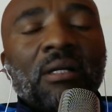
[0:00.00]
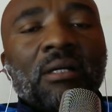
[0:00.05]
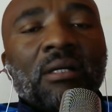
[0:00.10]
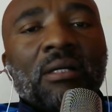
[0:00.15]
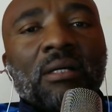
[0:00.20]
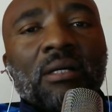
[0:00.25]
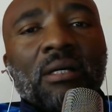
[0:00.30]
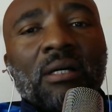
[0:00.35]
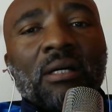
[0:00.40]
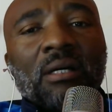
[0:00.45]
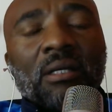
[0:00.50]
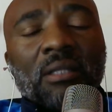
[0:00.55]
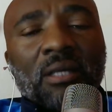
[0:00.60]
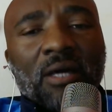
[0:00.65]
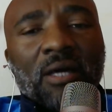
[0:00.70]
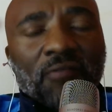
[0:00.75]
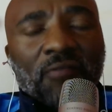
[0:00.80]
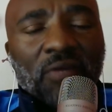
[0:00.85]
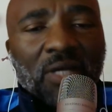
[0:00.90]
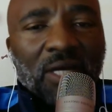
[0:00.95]
The
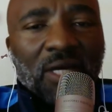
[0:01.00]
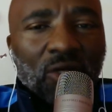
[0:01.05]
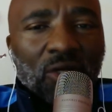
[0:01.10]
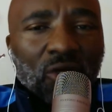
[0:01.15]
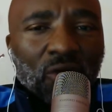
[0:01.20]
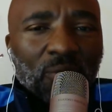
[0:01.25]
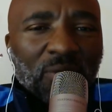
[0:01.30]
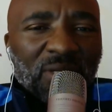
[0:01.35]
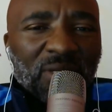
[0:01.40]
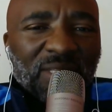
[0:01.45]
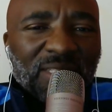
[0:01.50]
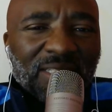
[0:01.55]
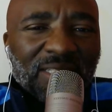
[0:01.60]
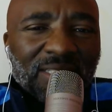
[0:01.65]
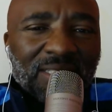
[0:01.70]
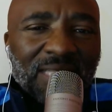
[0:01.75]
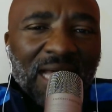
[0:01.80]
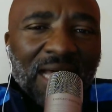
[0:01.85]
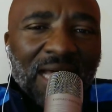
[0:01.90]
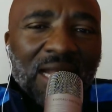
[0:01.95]
Afrikaner
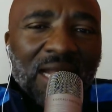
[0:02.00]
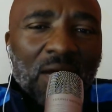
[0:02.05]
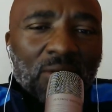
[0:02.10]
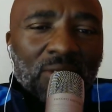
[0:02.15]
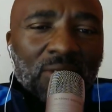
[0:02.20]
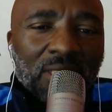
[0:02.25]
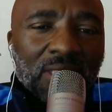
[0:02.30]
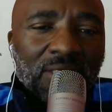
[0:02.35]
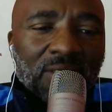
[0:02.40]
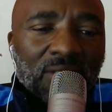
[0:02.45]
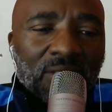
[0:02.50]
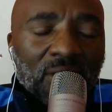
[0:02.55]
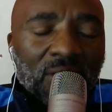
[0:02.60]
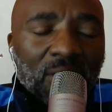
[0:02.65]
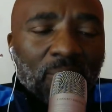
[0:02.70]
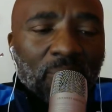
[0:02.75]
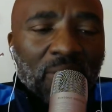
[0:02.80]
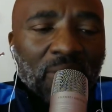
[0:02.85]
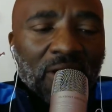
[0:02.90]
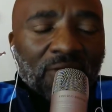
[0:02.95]
communities are now starting their
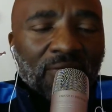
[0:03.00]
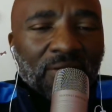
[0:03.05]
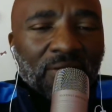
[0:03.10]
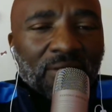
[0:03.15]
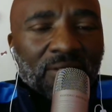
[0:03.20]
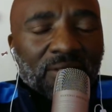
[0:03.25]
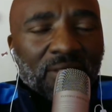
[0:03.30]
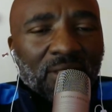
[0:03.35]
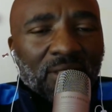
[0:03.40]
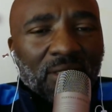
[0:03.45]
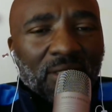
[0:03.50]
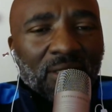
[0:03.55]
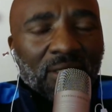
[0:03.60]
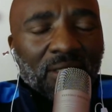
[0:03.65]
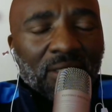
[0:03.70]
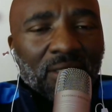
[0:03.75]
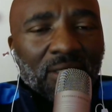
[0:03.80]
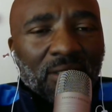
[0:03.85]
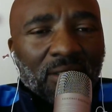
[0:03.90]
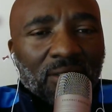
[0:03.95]
private
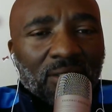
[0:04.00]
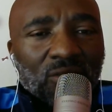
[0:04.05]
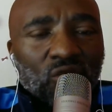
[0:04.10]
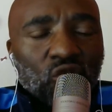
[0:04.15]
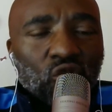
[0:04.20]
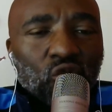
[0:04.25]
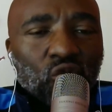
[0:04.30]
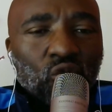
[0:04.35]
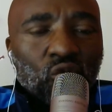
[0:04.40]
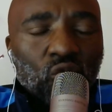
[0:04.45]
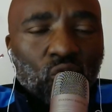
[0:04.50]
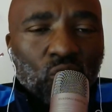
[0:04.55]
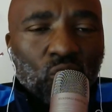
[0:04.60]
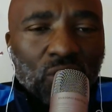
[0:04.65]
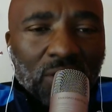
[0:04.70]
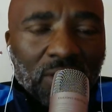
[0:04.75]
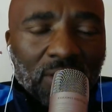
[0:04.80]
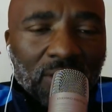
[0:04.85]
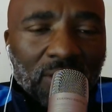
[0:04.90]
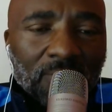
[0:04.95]

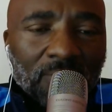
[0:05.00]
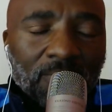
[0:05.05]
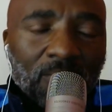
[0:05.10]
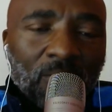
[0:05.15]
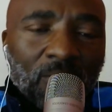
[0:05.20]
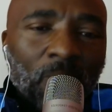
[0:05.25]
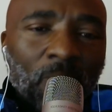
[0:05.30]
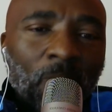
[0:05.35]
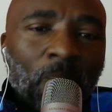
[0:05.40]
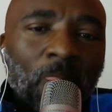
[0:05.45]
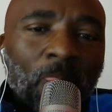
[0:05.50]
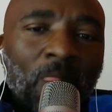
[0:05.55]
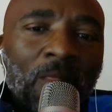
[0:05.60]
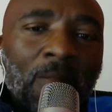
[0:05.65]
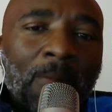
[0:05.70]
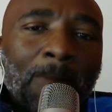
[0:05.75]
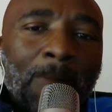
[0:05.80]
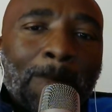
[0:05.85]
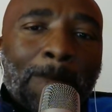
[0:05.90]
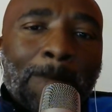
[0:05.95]
institution
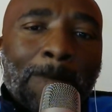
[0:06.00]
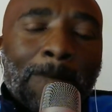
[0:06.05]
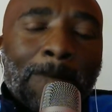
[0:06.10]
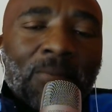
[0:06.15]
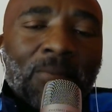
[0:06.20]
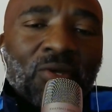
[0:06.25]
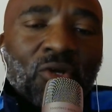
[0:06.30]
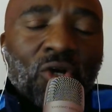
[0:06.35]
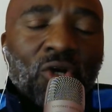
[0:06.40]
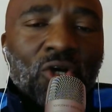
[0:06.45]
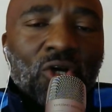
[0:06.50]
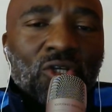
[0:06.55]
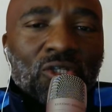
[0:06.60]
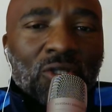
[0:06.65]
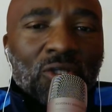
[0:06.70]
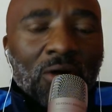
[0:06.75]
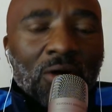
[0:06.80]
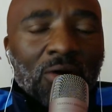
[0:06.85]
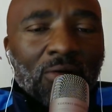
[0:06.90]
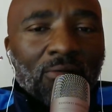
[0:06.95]
because
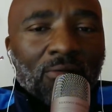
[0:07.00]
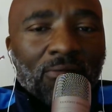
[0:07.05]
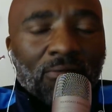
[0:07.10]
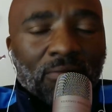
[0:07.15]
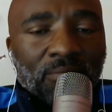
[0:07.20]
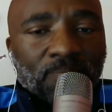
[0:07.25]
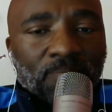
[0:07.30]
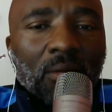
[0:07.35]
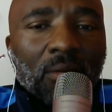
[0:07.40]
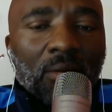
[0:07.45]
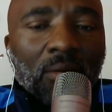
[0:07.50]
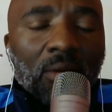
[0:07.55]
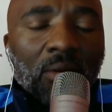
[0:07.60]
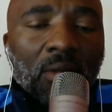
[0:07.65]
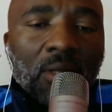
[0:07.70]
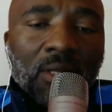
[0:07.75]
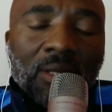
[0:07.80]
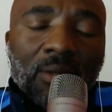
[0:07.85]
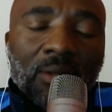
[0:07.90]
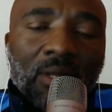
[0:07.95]
of
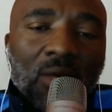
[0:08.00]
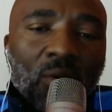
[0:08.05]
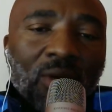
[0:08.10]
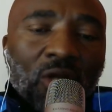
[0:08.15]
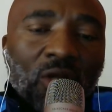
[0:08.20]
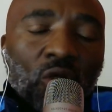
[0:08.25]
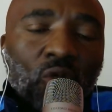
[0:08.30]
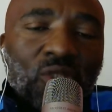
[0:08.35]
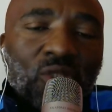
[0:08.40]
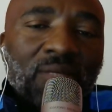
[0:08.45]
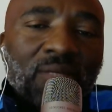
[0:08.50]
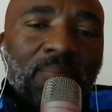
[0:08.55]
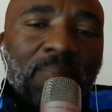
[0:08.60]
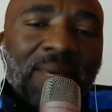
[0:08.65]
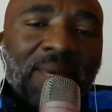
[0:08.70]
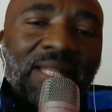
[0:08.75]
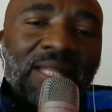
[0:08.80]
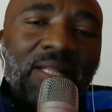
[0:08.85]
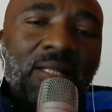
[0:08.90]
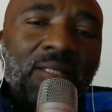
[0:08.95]
they were losing
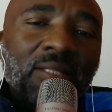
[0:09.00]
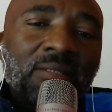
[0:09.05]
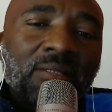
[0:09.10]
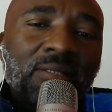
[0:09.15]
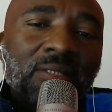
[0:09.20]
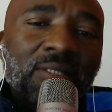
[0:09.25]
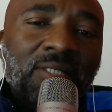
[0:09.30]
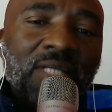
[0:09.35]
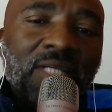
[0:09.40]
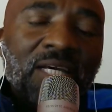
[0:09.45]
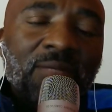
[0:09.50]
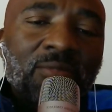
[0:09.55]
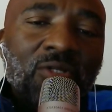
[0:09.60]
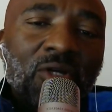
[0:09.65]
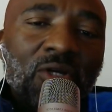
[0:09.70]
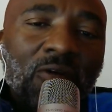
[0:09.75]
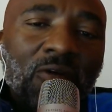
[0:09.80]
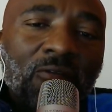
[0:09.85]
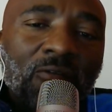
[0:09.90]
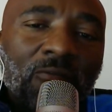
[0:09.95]
battles in terms
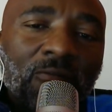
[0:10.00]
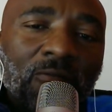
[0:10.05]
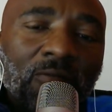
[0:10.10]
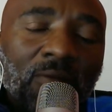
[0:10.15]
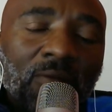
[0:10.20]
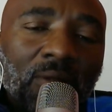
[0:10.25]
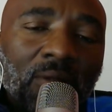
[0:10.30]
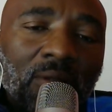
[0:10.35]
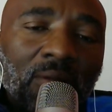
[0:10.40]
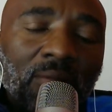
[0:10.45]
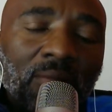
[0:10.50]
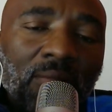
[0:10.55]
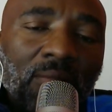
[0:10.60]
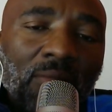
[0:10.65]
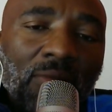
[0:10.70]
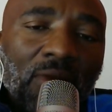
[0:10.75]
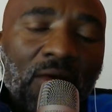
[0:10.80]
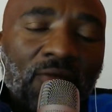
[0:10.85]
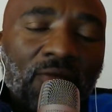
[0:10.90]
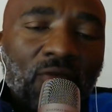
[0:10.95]
of
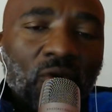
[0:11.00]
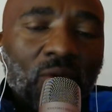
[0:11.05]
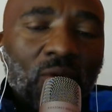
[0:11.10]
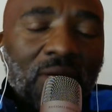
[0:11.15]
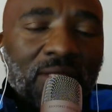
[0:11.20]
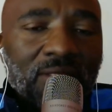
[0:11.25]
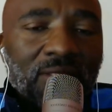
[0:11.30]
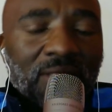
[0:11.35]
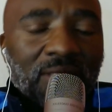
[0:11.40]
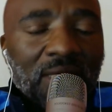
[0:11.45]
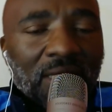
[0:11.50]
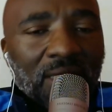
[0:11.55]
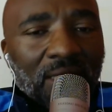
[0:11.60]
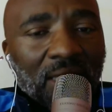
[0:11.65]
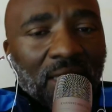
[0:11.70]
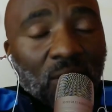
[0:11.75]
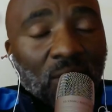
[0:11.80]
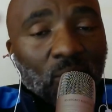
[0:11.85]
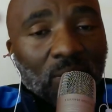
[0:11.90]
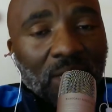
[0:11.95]
everyone saying,
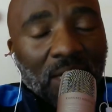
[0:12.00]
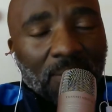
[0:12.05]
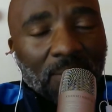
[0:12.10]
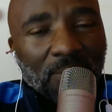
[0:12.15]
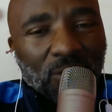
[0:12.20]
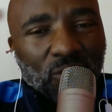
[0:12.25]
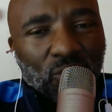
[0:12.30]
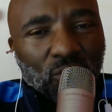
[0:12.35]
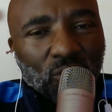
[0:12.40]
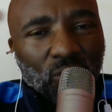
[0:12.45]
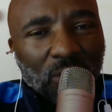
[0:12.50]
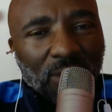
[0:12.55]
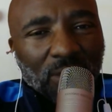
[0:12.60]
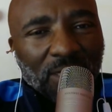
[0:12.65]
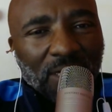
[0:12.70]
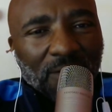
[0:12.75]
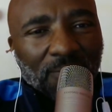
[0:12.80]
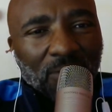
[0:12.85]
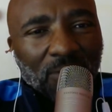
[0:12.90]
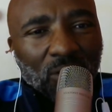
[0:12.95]
hey, we're coming to your
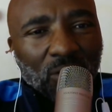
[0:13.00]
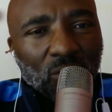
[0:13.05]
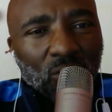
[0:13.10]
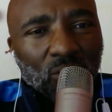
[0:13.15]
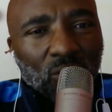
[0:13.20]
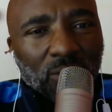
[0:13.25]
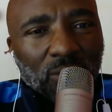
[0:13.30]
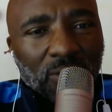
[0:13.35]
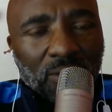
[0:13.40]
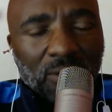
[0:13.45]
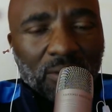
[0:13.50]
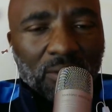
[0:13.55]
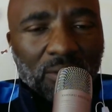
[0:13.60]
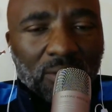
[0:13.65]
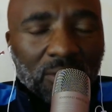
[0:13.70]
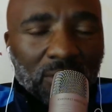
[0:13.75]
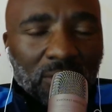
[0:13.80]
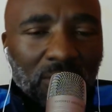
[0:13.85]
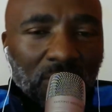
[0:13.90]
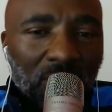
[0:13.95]
neighborhood.
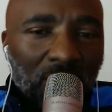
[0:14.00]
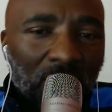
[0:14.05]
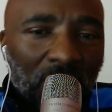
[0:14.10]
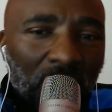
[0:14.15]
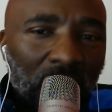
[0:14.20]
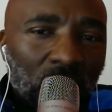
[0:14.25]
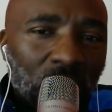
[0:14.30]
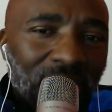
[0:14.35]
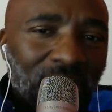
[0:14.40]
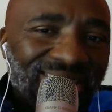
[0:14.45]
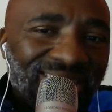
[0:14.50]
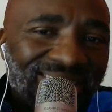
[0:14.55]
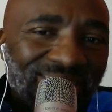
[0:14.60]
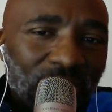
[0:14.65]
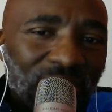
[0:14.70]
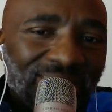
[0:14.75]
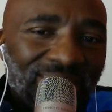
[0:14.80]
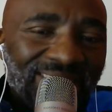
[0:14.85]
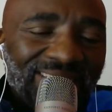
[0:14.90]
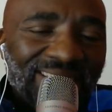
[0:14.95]

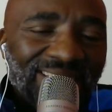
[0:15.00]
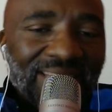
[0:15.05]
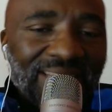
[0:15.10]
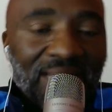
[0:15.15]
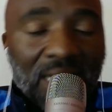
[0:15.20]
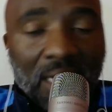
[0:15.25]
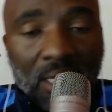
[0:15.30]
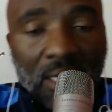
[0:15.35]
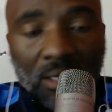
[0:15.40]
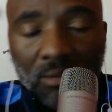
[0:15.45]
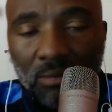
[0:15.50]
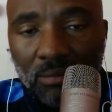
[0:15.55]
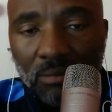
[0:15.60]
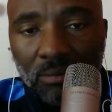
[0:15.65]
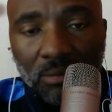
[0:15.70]
We're here now.